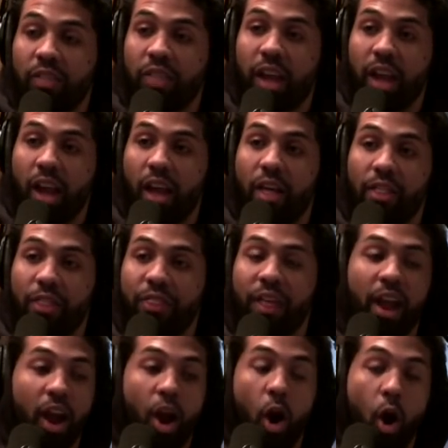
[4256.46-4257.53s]
they're they, the league.
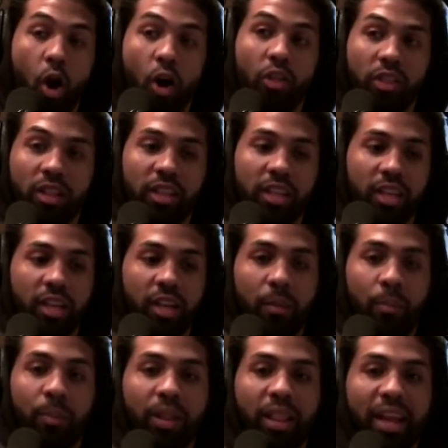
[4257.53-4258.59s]
They are the league.
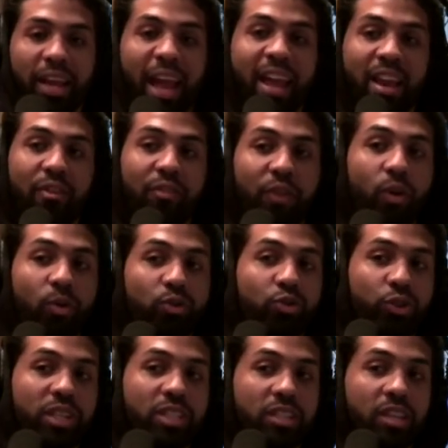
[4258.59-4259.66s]
Yes. But like N F L
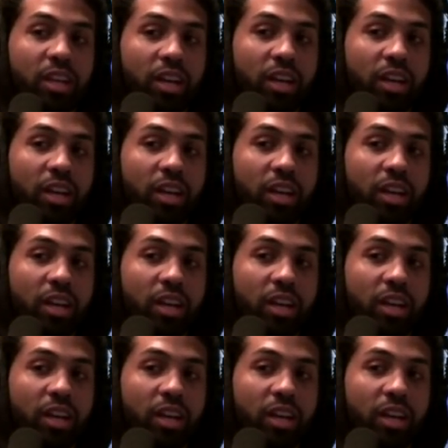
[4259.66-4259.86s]
treats